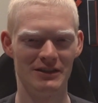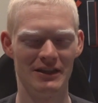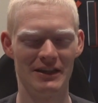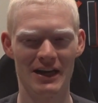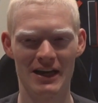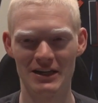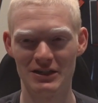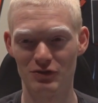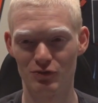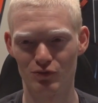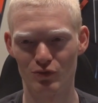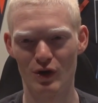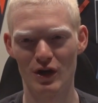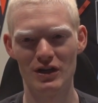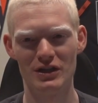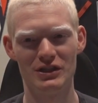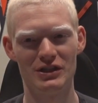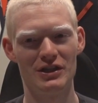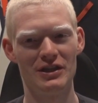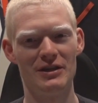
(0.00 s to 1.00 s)
and that is
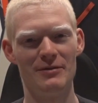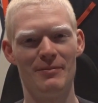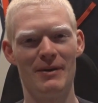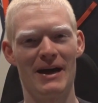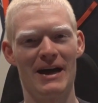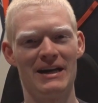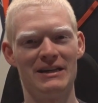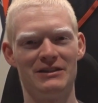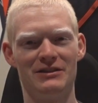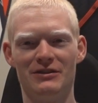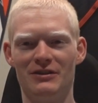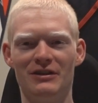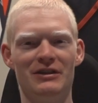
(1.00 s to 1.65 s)
rush the passer.